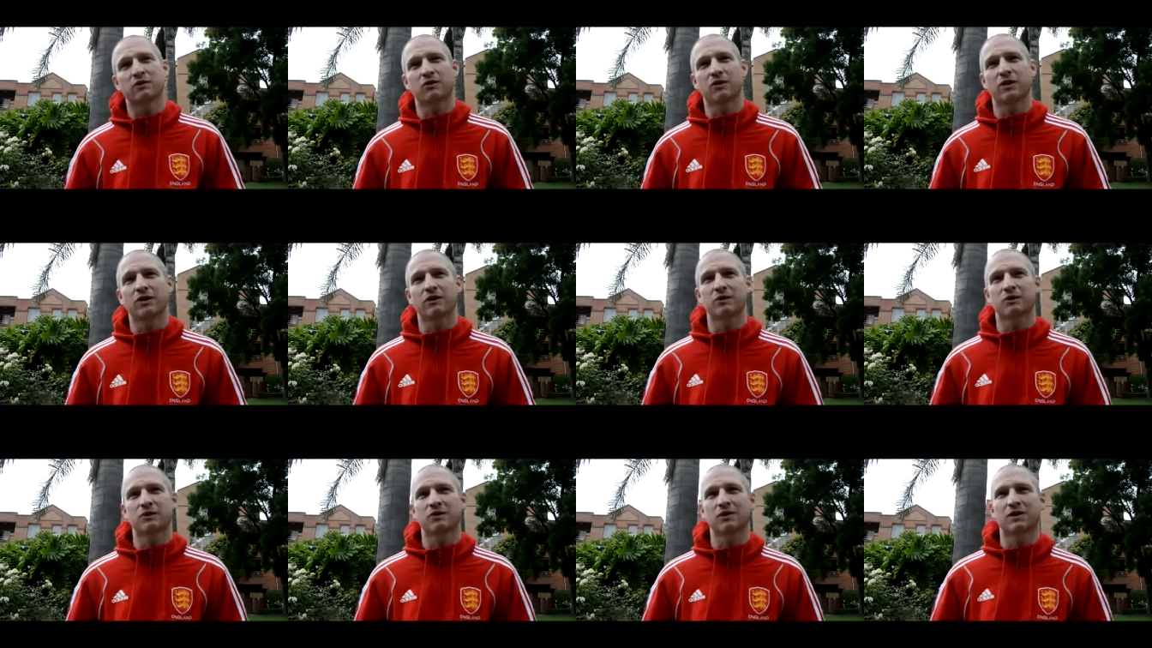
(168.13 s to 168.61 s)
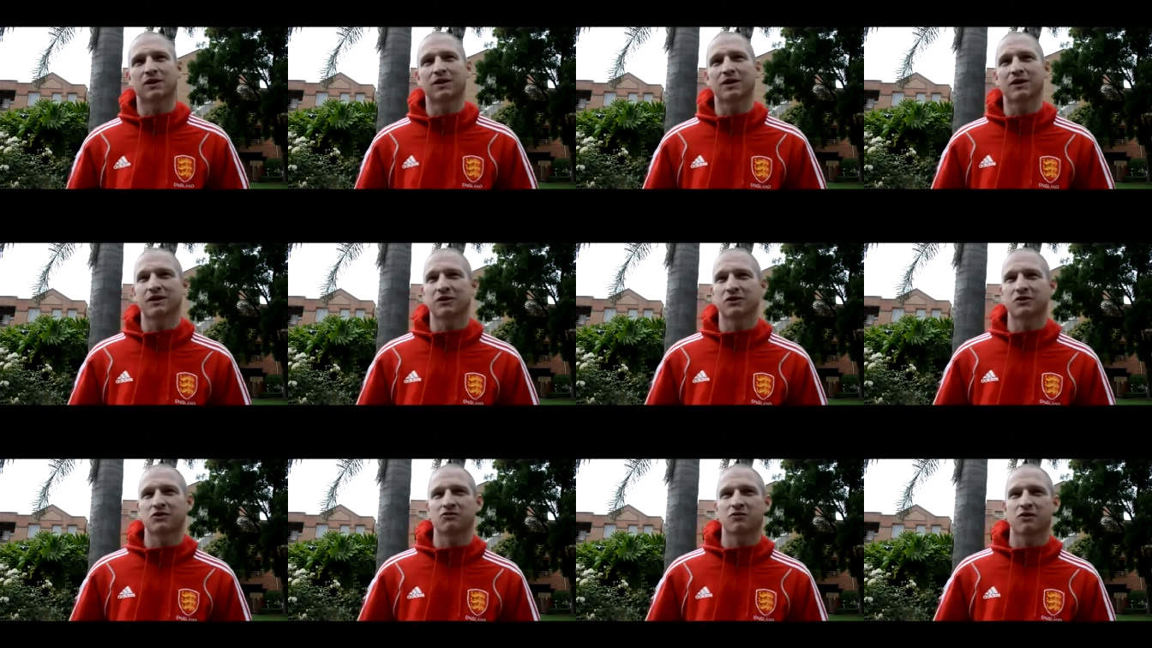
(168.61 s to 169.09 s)
although it was
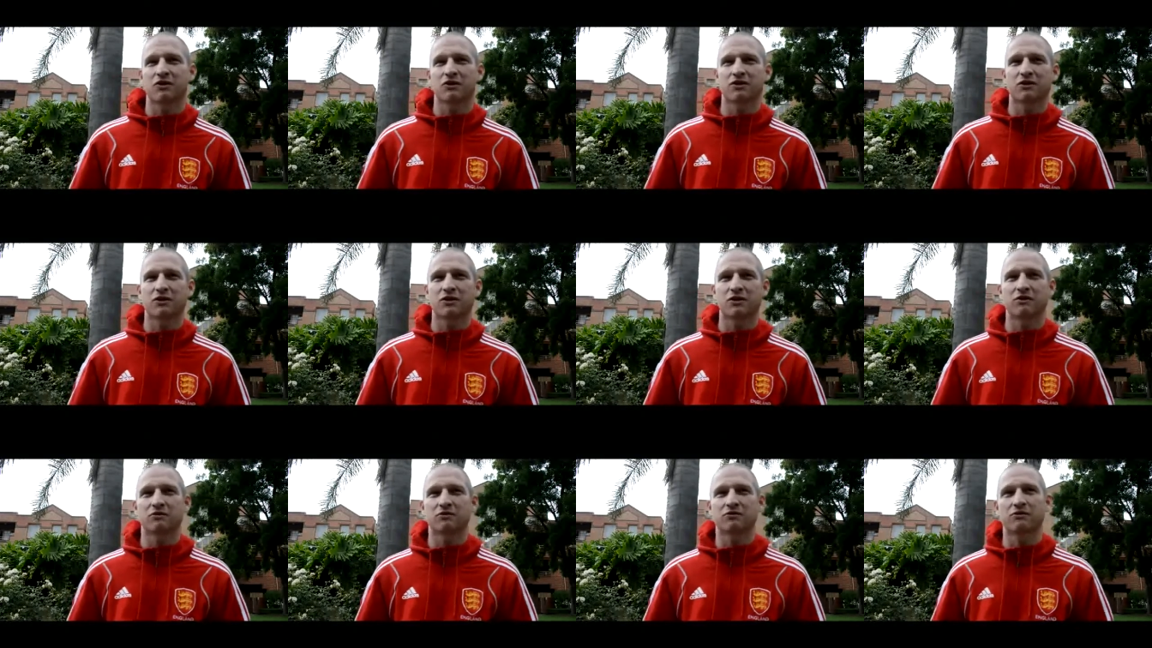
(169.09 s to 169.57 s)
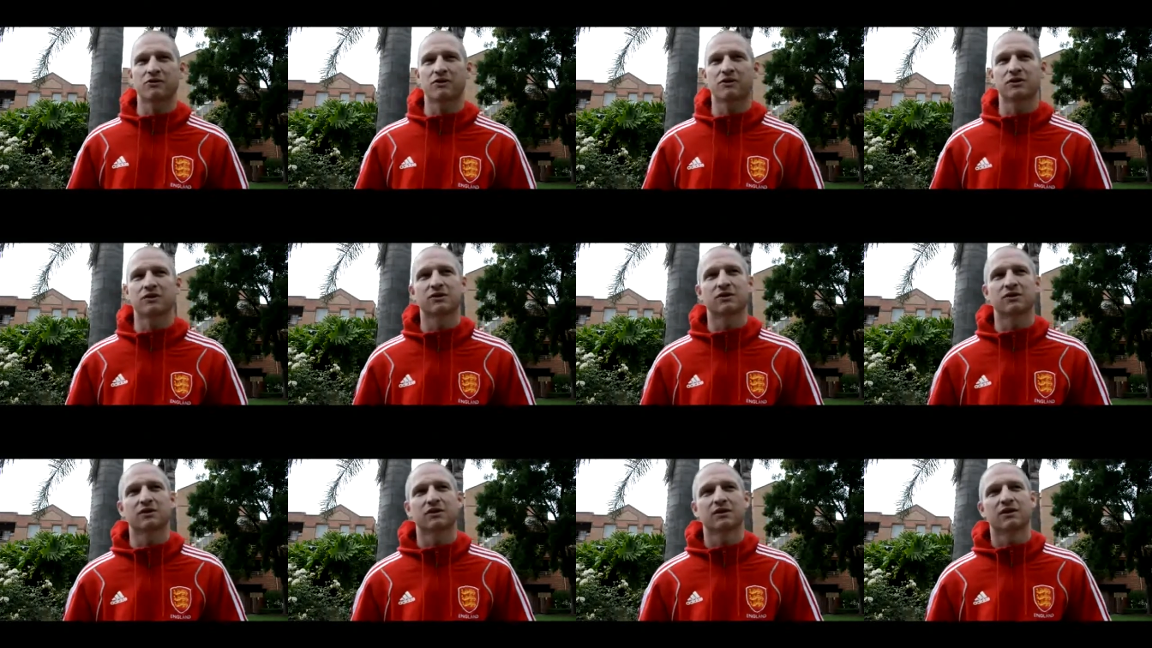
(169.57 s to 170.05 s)
clearly a stretch goal for
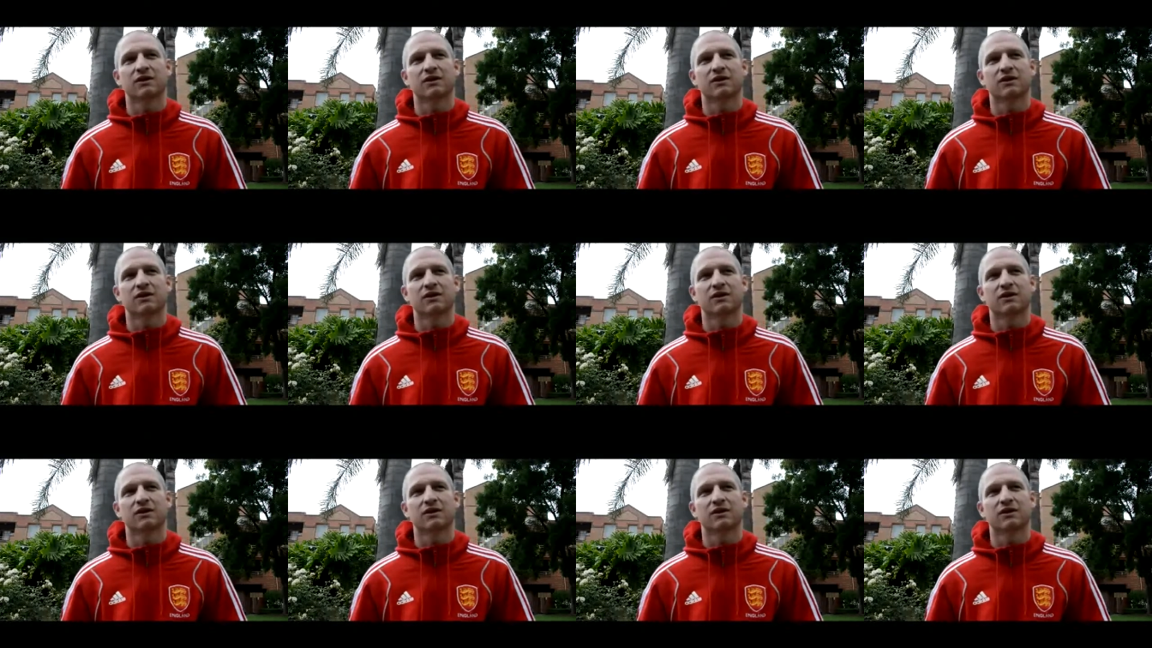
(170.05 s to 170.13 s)
us.